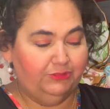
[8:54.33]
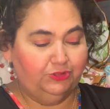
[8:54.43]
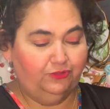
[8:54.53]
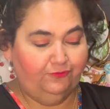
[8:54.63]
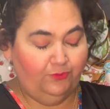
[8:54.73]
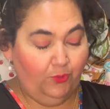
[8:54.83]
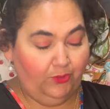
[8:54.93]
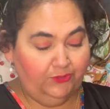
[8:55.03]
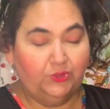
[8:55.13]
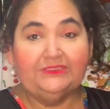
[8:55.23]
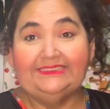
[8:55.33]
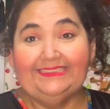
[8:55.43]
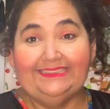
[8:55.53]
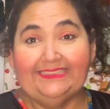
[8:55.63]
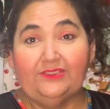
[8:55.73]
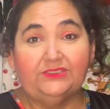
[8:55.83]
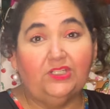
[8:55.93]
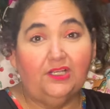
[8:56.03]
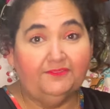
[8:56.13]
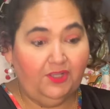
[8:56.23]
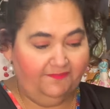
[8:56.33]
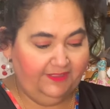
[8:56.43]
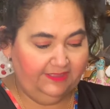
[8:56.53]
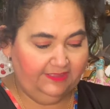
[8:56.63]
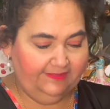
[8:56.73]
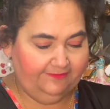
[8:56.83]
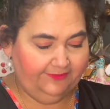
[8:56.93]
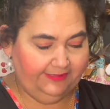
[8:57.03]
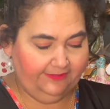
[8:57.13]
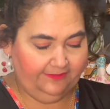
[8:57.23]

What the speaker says: to afford those details that all of y'all fell in love with,